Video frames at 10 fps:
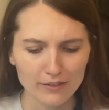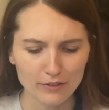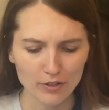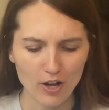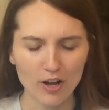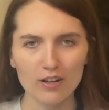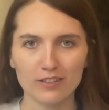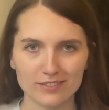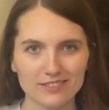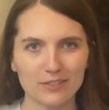a little
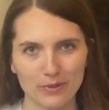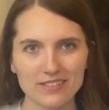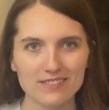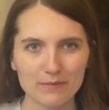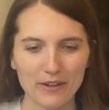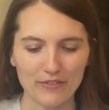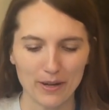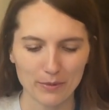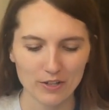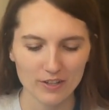haul. You want to see my
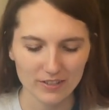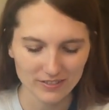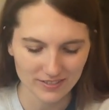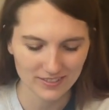fabric haul?